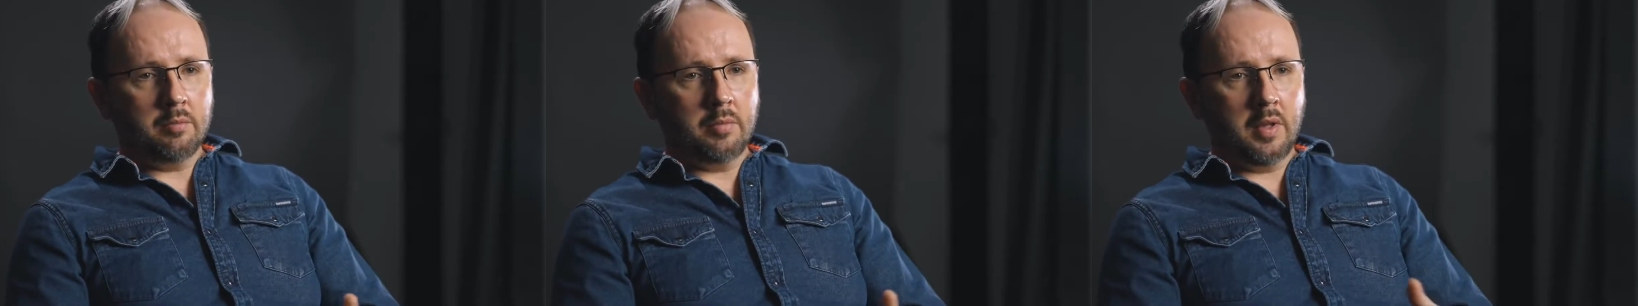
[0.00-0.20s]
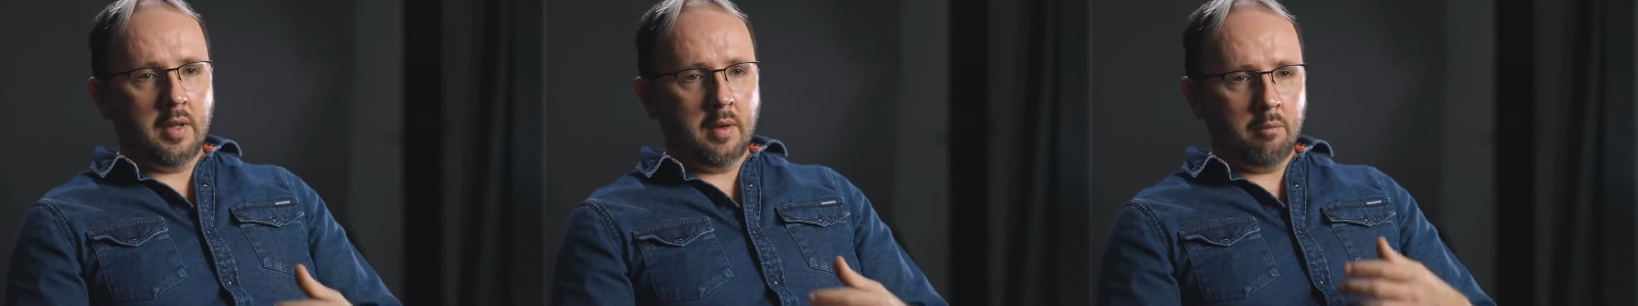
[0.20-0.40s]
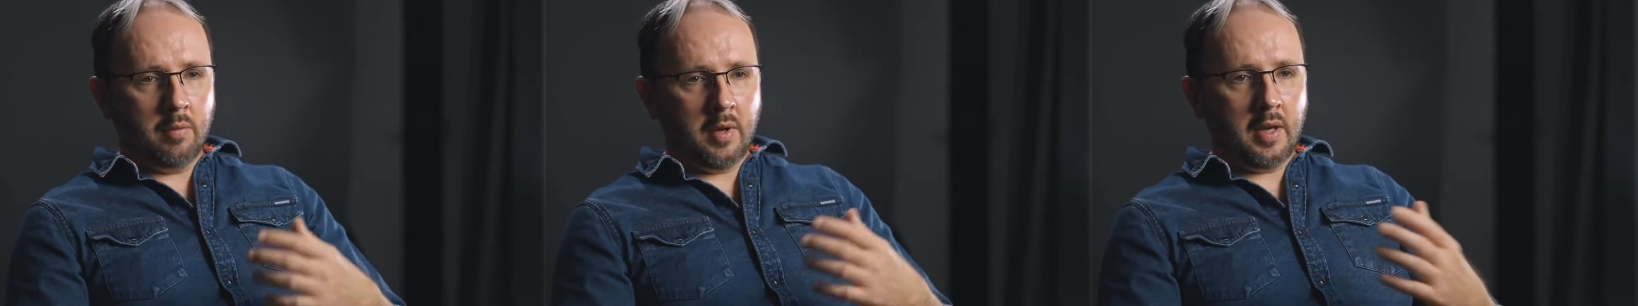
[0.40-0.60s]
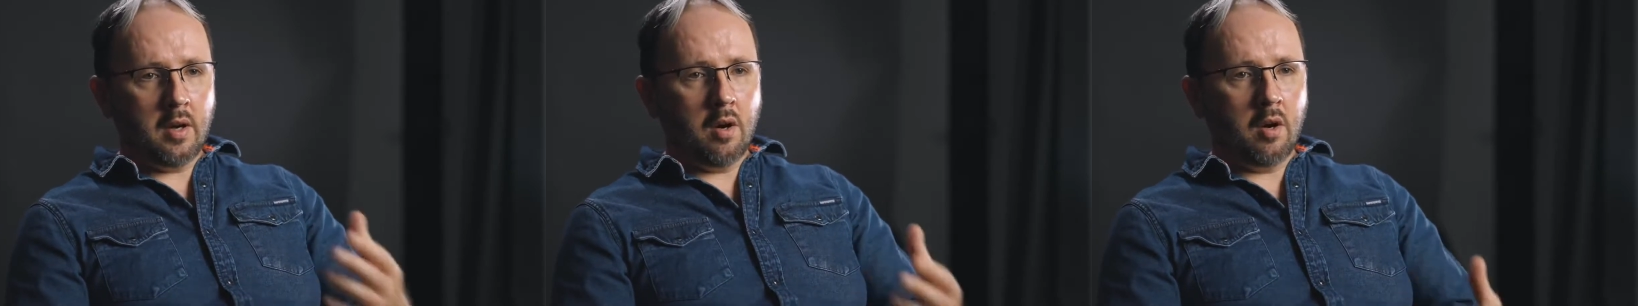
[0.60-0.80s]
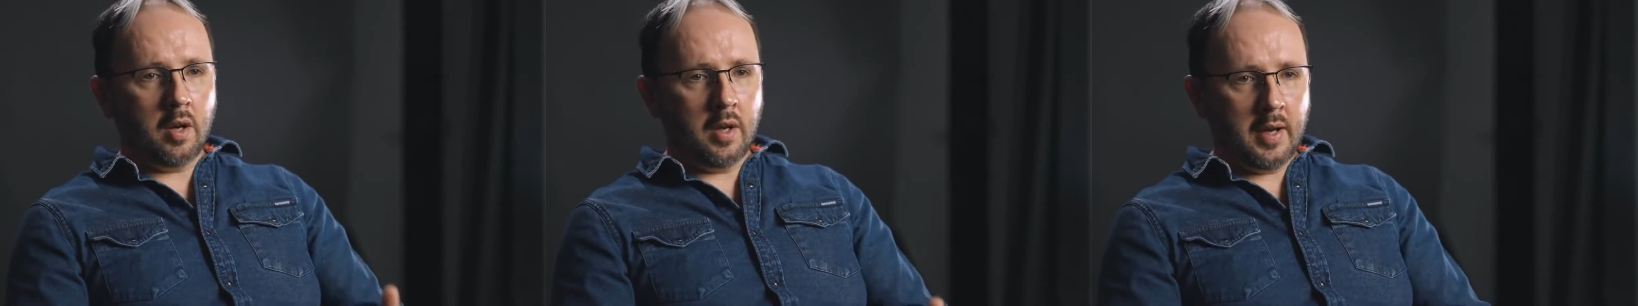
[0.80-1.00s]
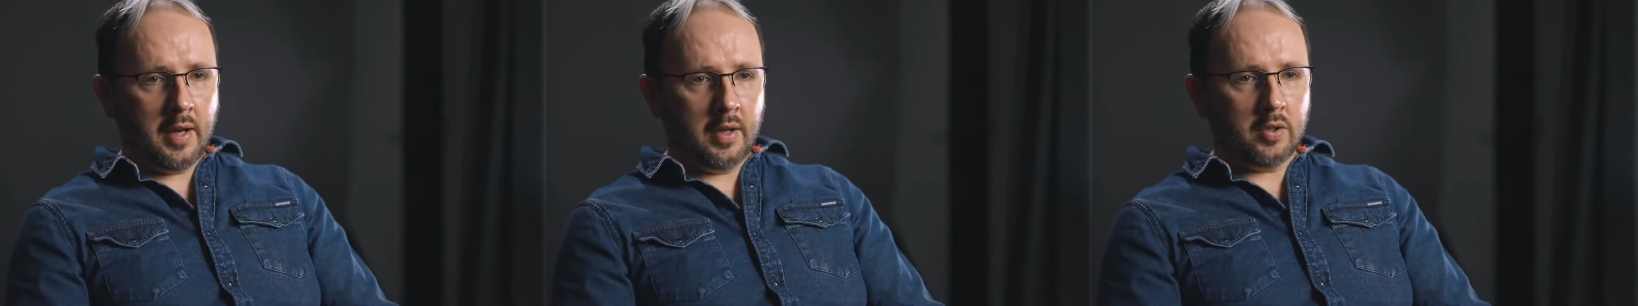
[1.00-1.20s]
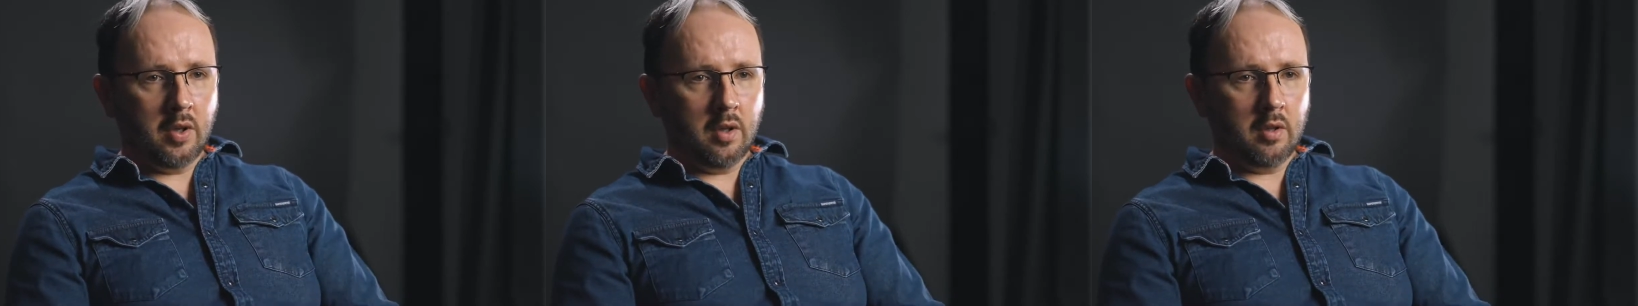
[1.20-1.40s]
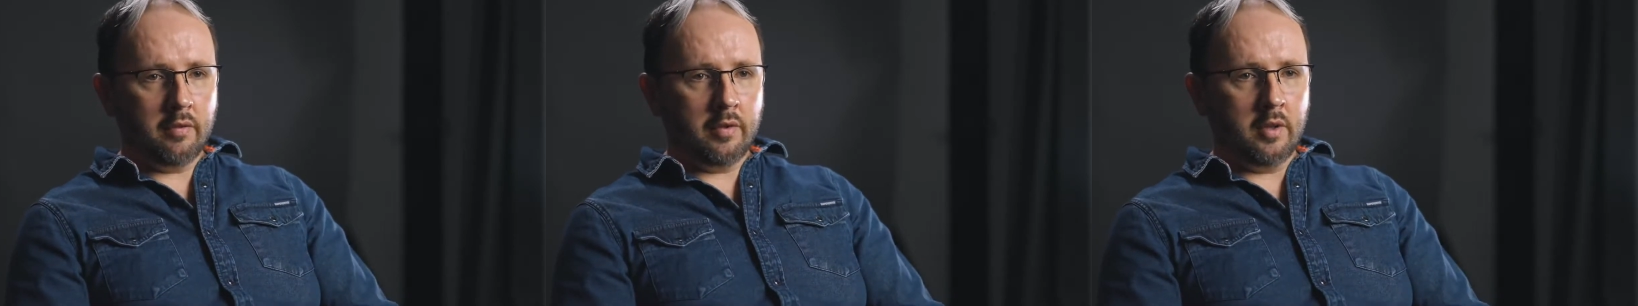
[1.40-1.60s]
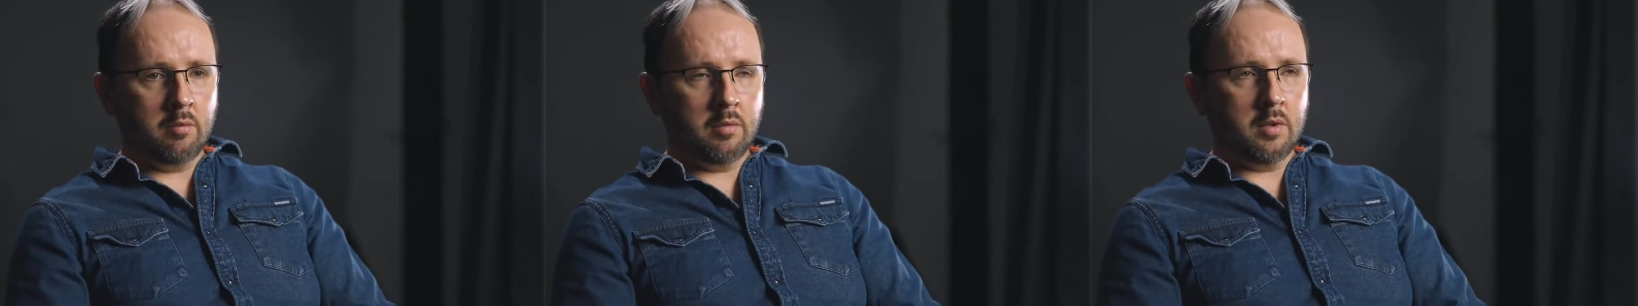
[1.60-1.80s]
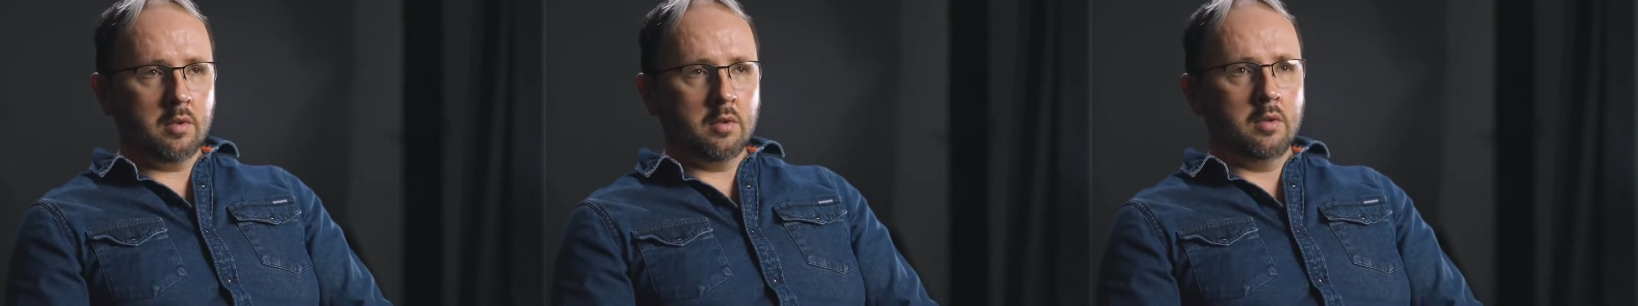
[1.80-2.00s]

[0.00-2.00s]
but then we organise all the funeral.